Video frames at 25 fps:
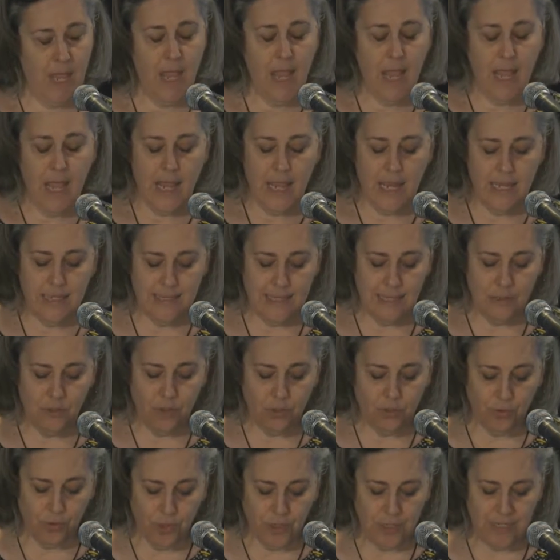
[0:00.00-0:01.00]
Is it
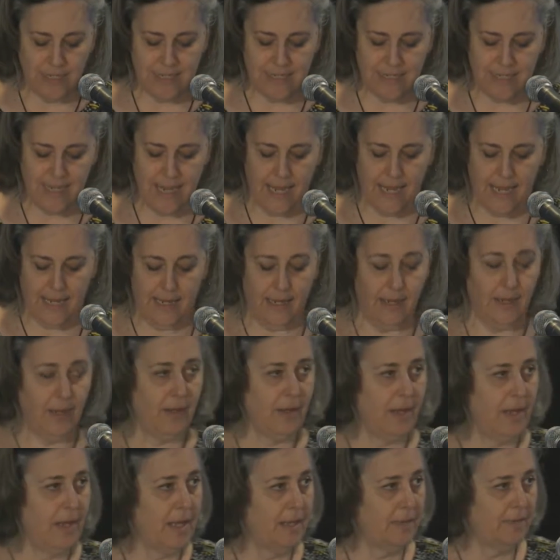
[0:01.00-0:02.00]
true to say
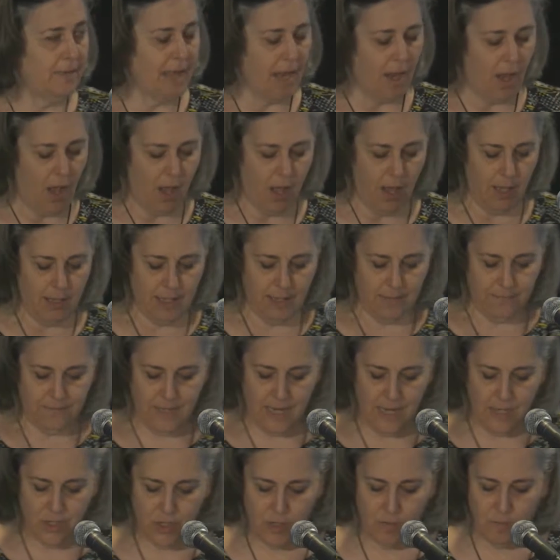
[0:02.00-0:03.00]
that all
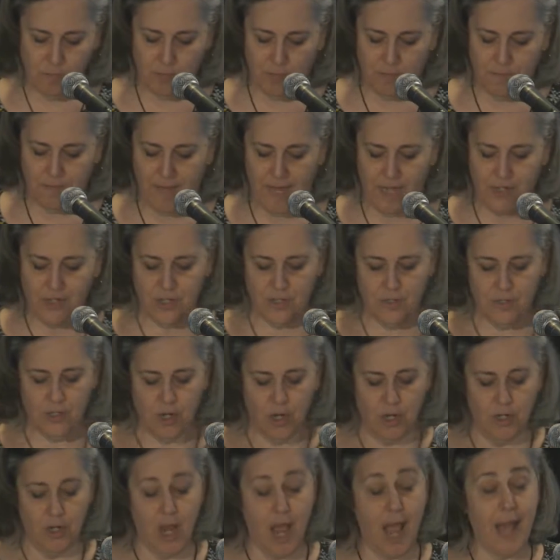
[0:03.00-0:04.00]
aviation professions
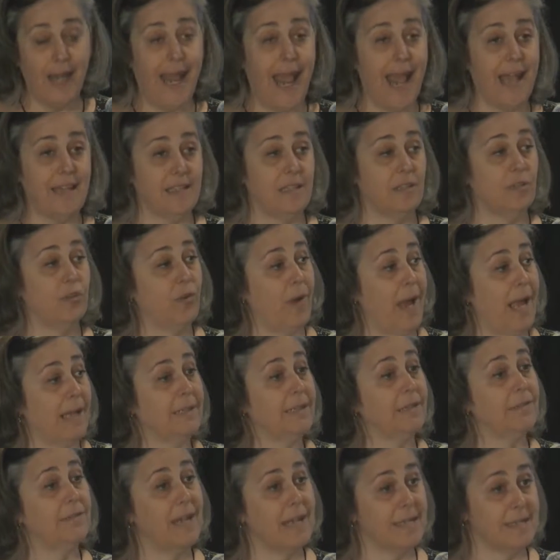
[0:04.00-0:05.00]
are not as
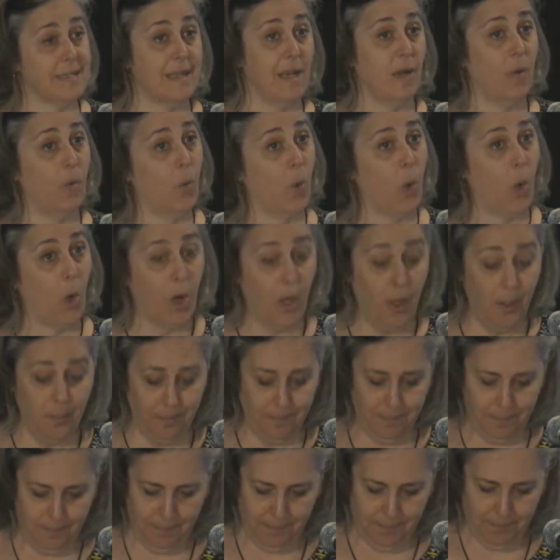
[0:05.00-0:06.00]
attractive as they were?
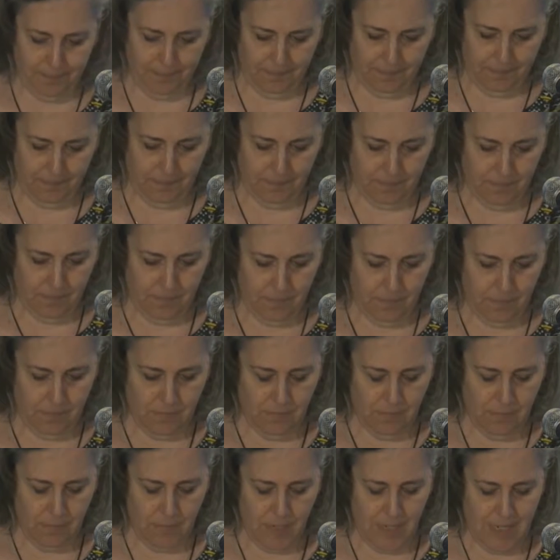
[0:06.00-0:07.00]

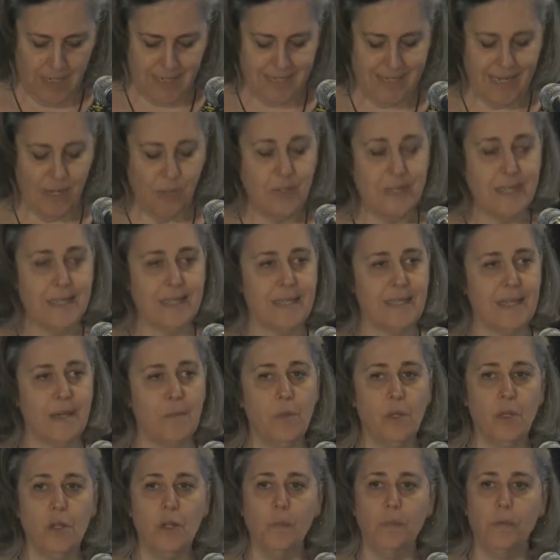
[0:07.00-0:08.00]
Is there a
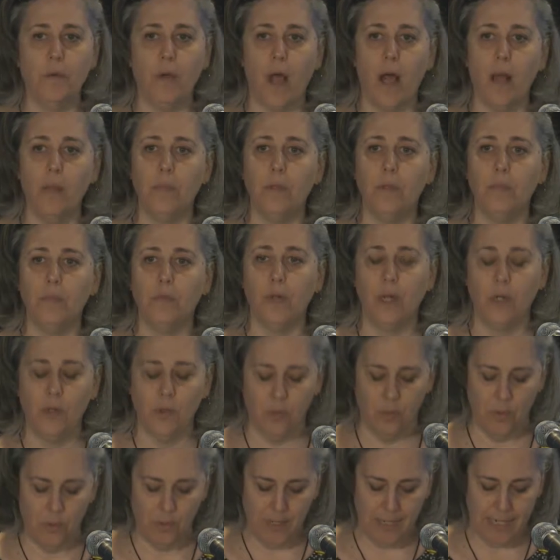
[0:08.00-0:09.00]
similar problem
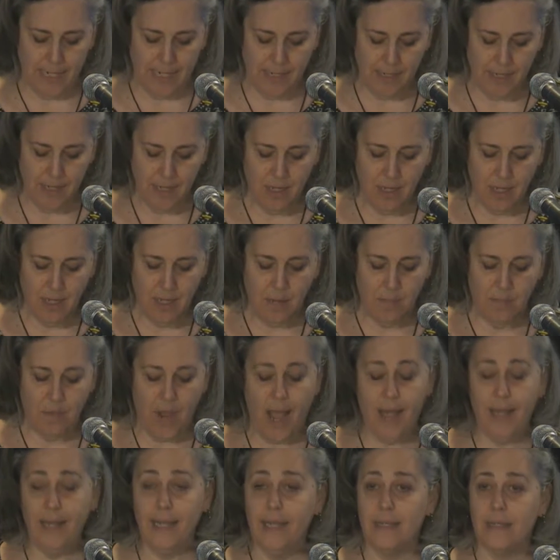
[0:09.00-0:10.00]
recruiting
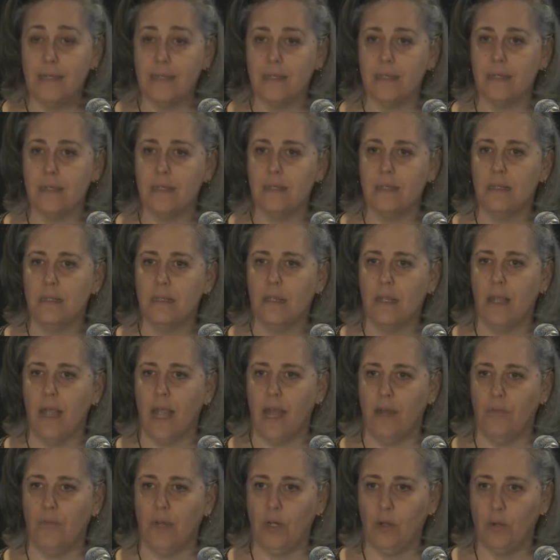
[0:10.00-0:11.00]
pilots
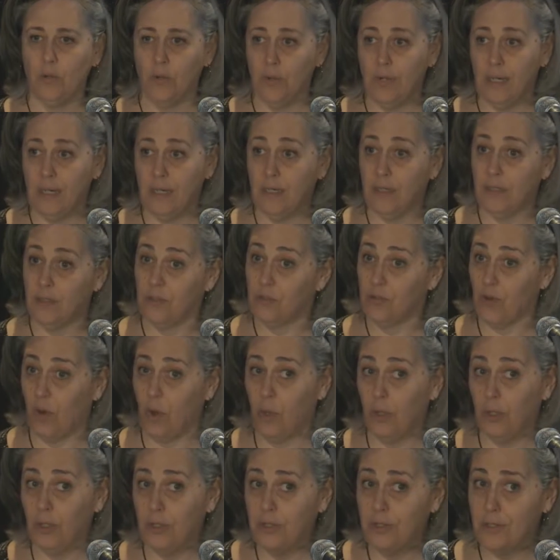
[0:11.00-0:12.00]
and recruiting
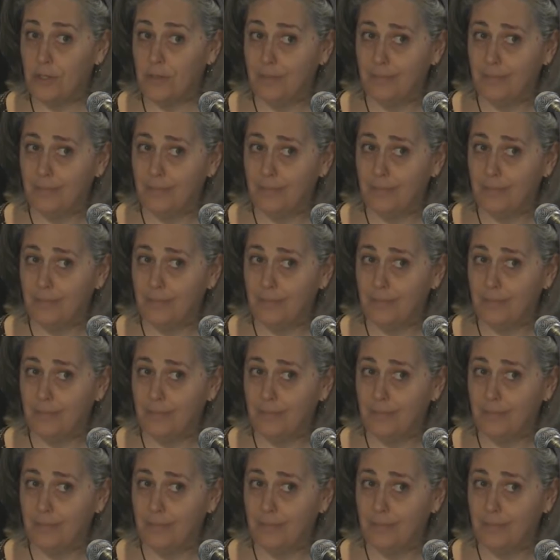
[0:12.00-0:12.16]
controllers?